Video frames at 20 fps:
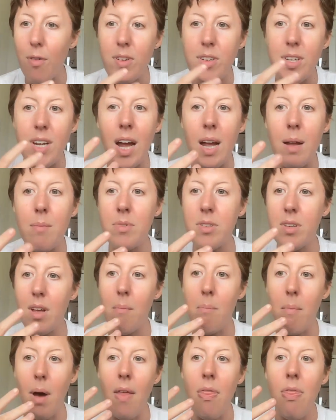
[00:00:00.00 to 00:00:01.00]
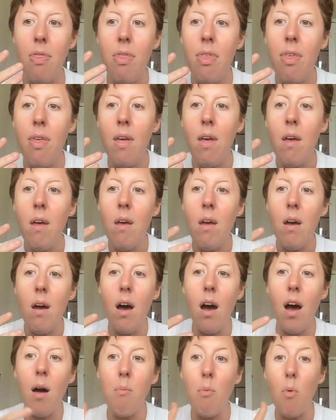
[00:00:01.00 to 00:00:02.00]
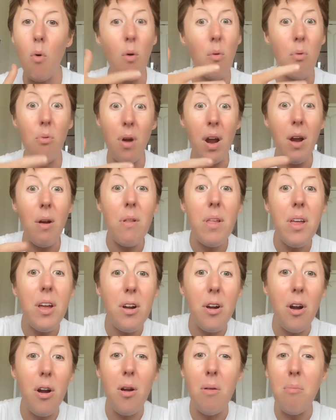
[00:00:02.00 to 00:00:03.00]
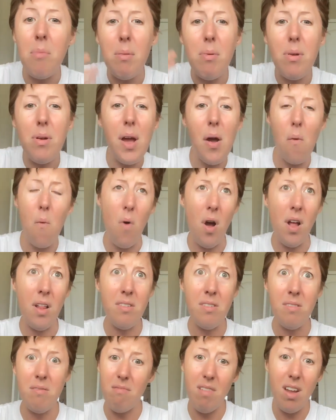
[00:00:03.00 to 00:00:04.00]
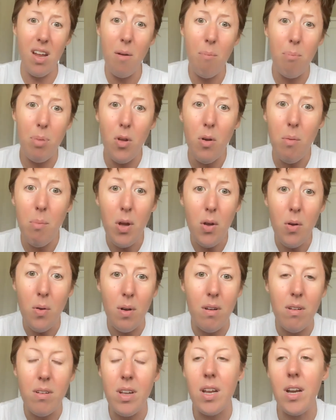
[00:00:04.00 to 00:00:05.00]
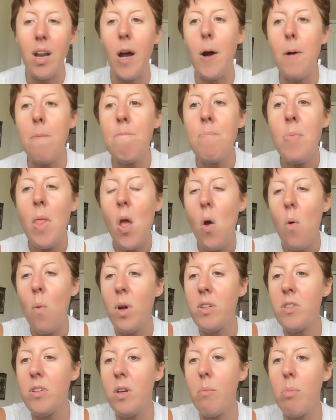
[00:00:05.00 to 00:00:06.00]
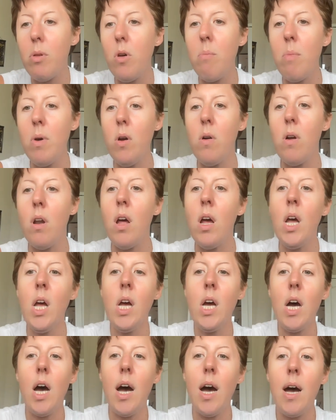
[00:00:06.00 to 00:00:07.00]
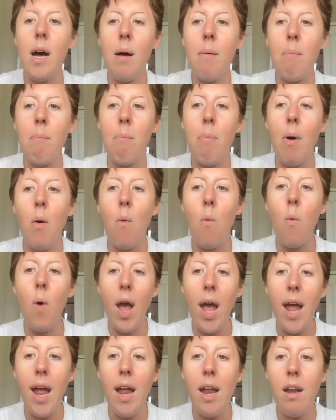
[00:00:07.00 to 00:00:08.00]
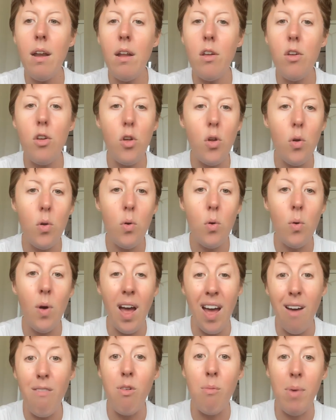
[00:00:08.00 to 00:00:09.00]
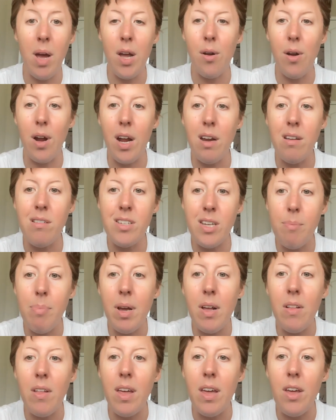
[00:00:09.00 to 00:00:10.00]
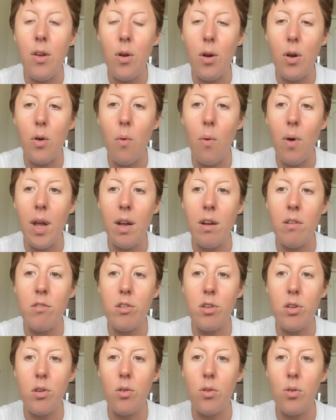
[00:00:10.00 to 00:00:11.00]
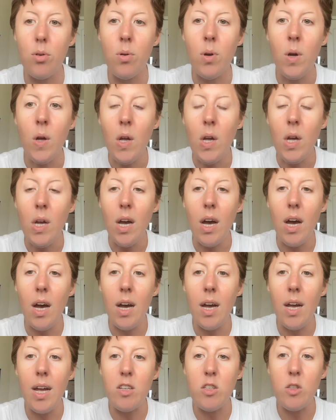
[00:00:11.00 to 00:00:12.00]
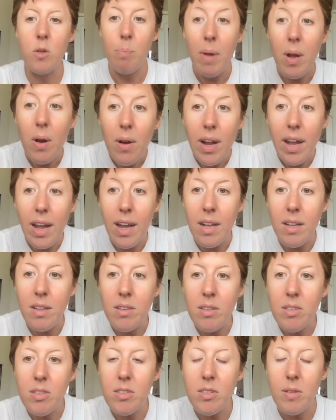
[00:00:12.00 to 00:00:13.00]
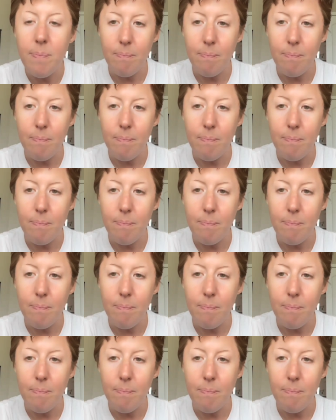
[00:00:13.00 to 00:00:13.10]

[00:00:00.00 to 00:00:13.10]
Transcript: times a month, or rarely occur. Maybe you get one in a blue moon, once in a blue moon. But when you have a migraine, typically you're going to experience